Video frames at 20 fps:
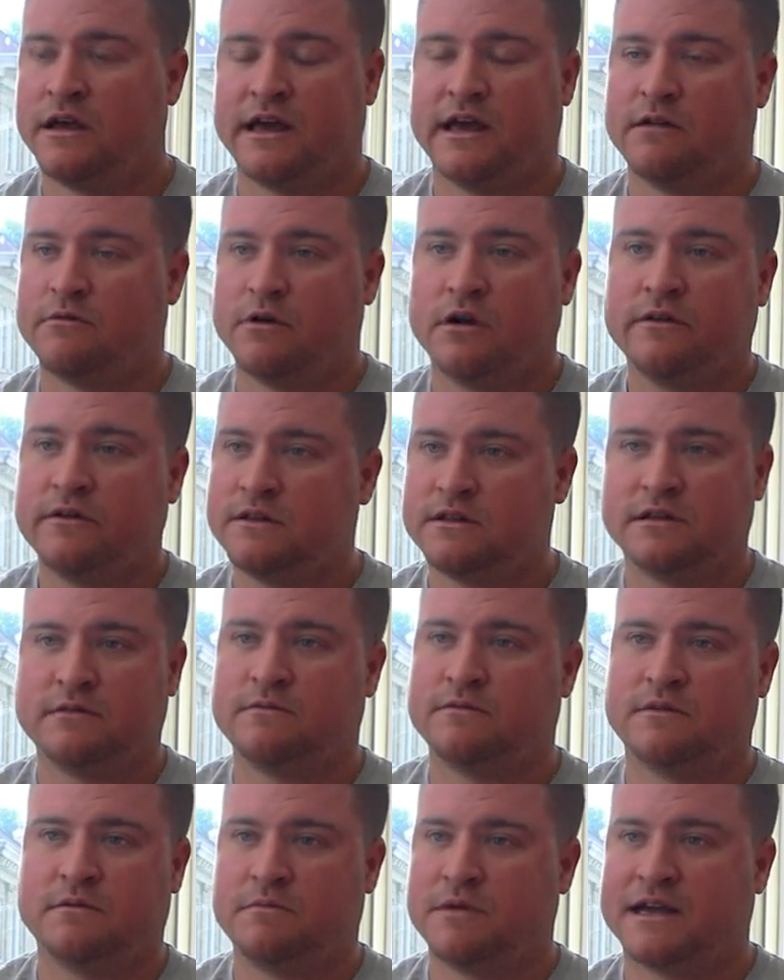And really, the,
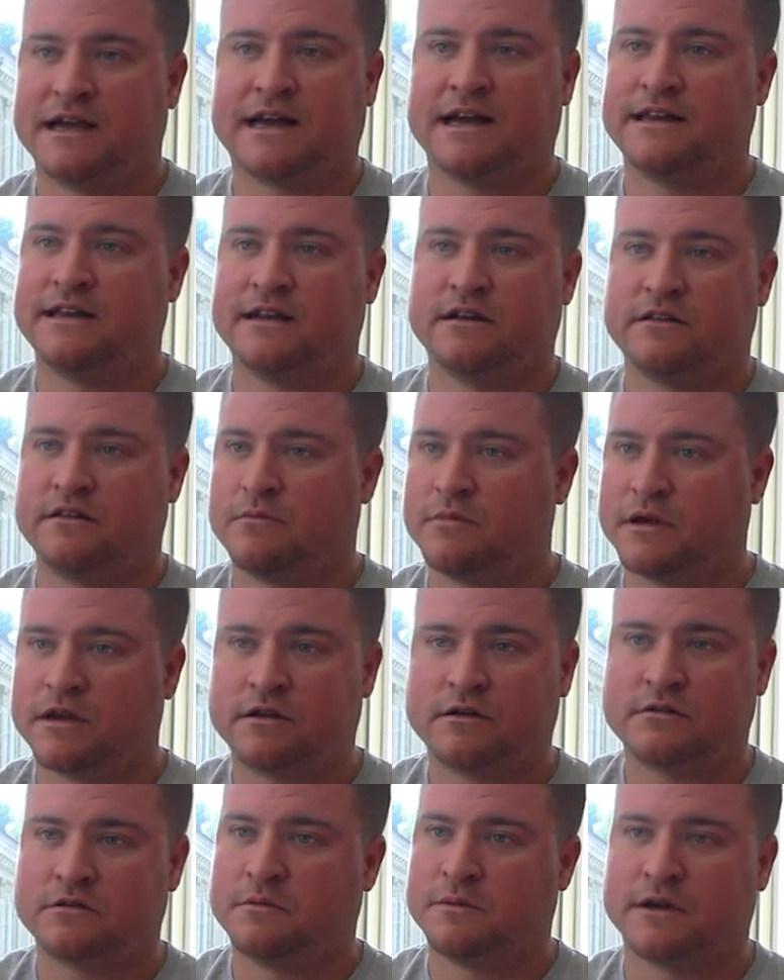the big idea, the big,
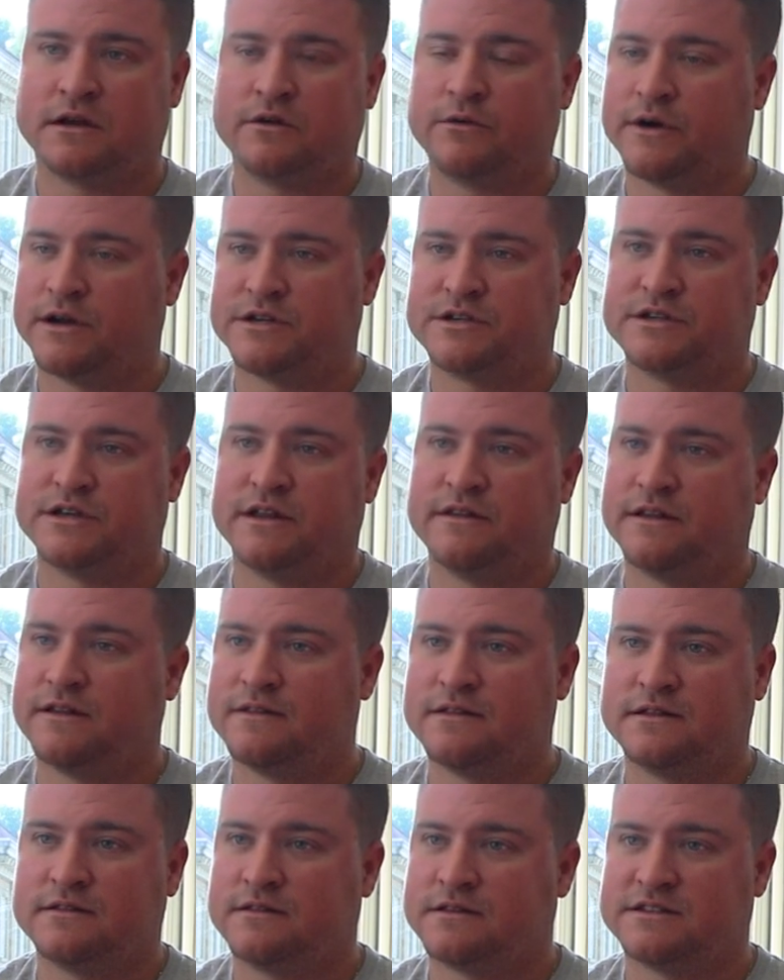the big question
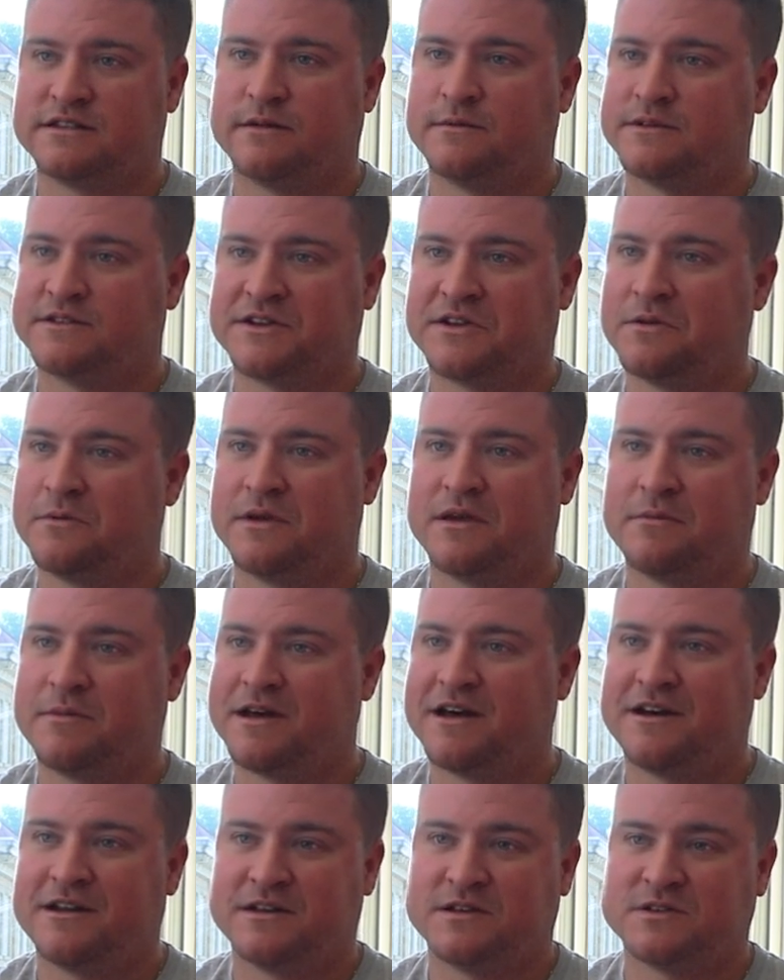that the, the summit's going to be
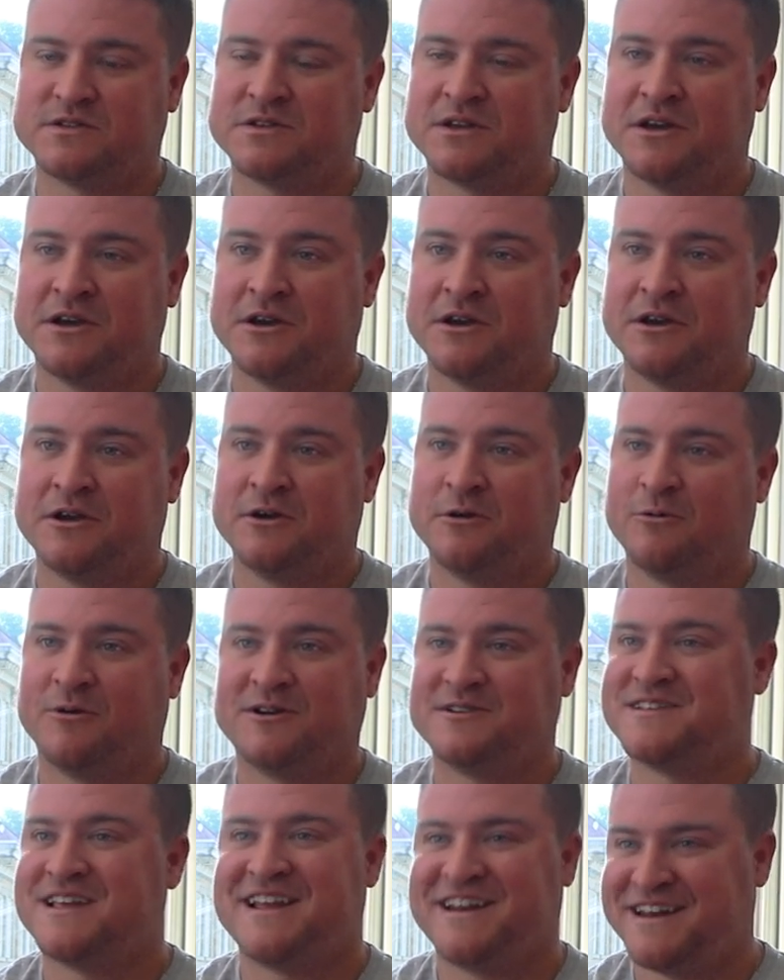about is
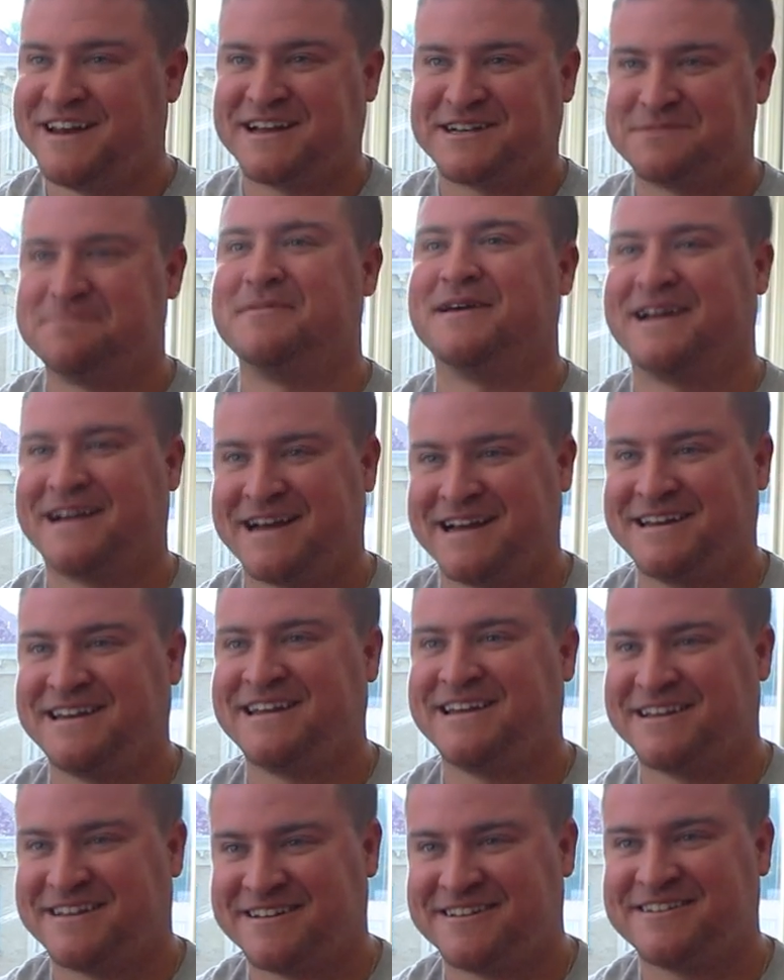where's that next big
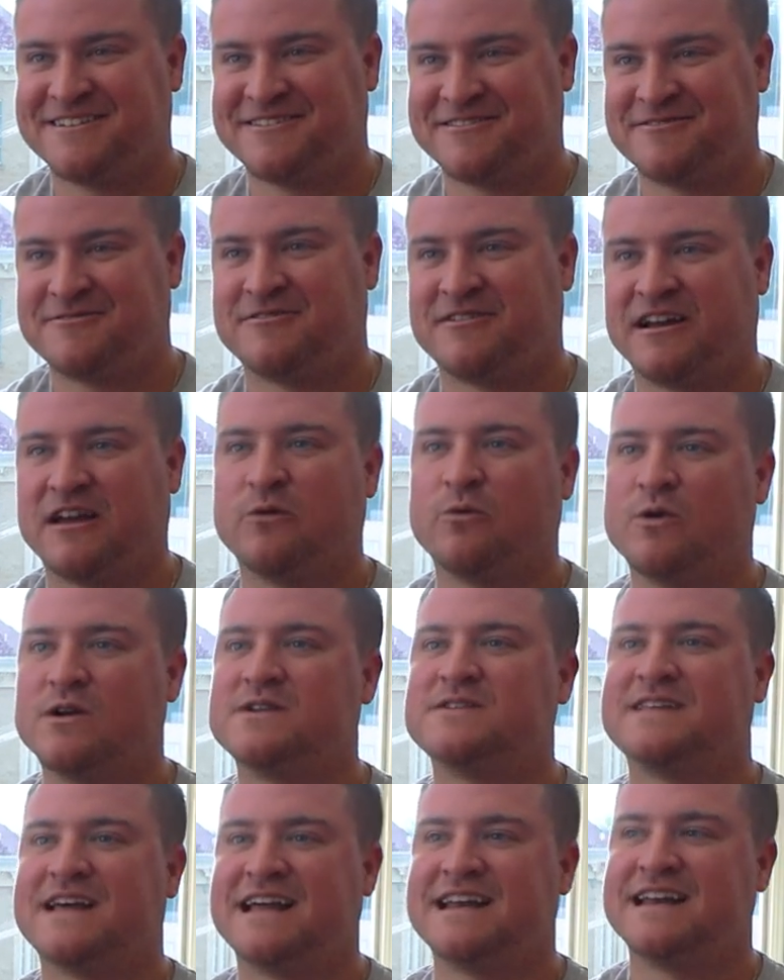idea, right?
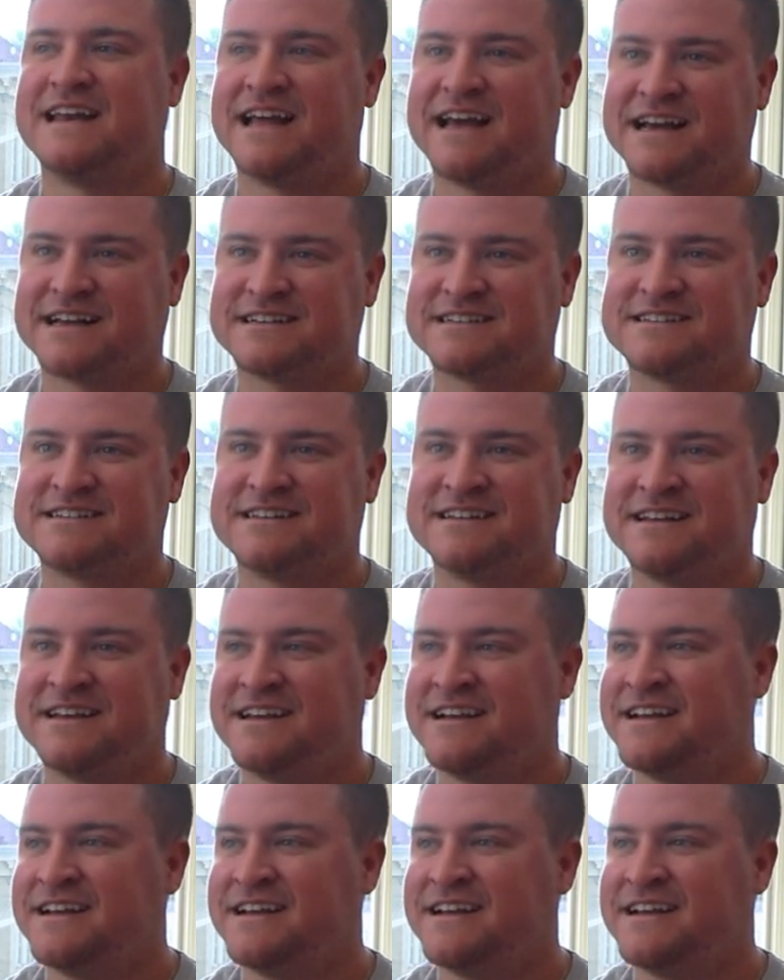Where's that next?